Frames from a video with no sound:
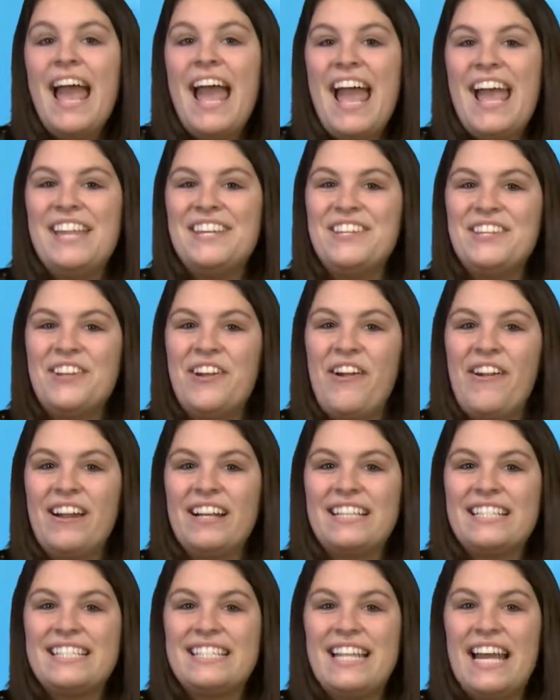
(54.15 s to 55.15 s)
And in our
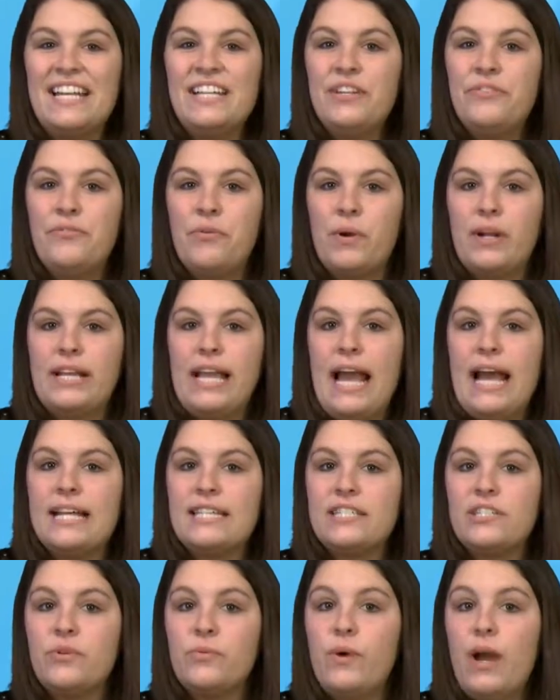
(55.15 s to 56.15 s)
extended
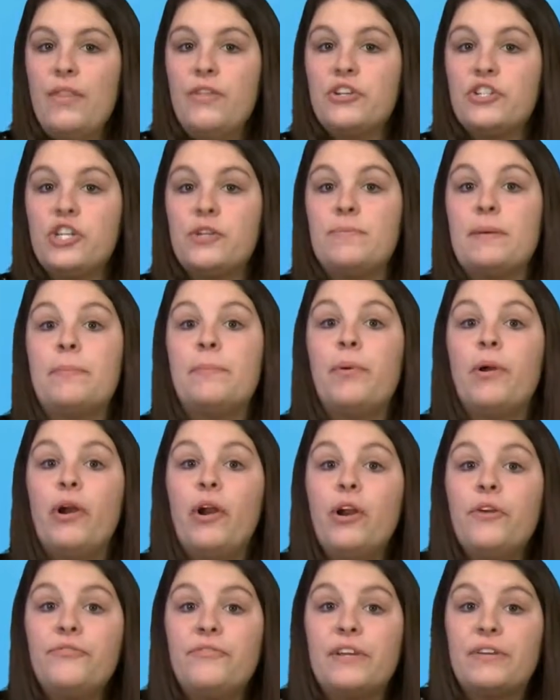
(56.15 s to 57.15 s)
forecast, the weather should be
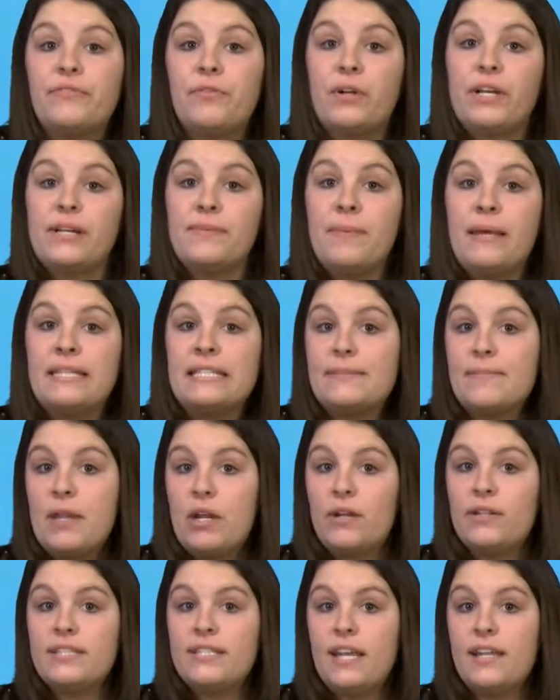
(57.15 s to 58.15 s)
perfect for commencement
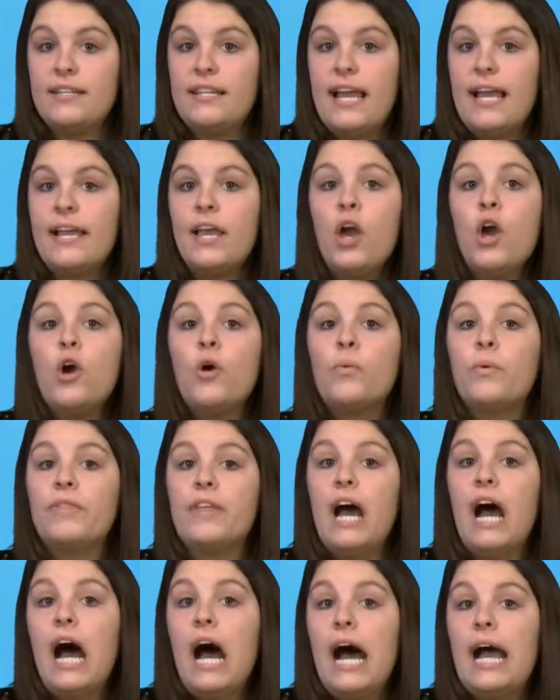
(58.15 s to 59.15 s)
on Sunday with
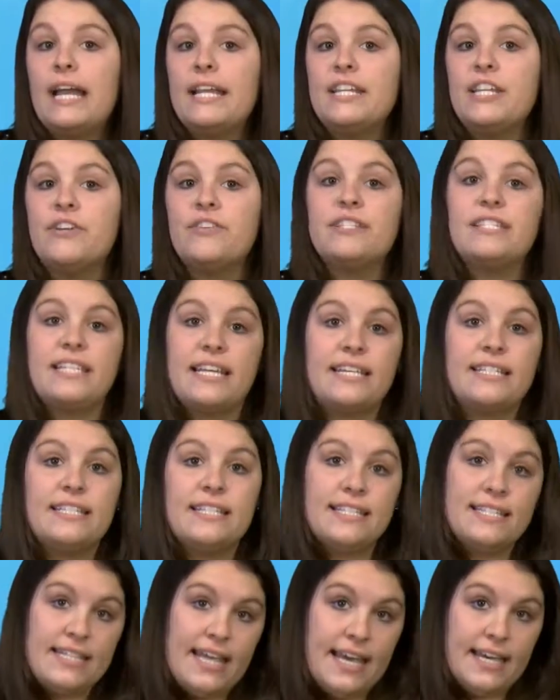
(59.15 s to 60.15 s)
a high near
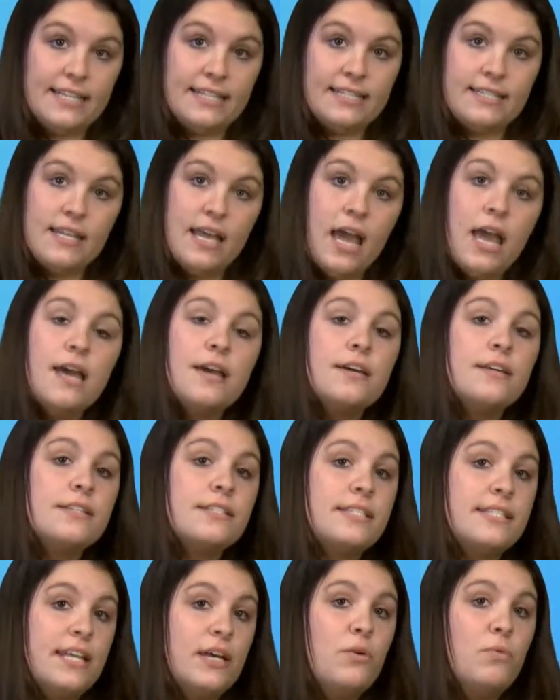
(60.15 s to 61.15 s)
66.
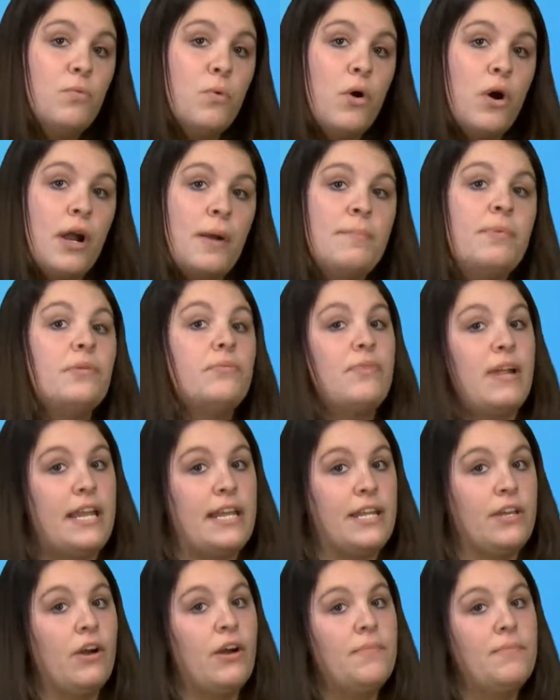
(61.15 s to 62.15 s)
Still warm but
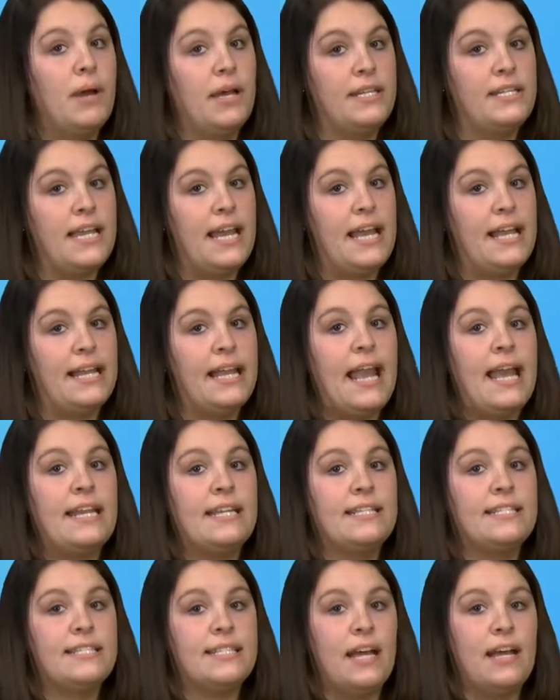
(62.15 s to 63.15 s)
rainy on Monday
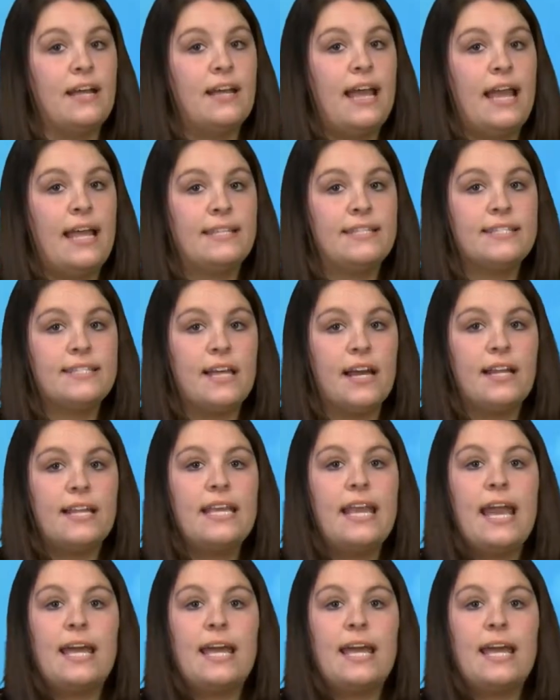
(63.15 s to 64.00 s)
and sunny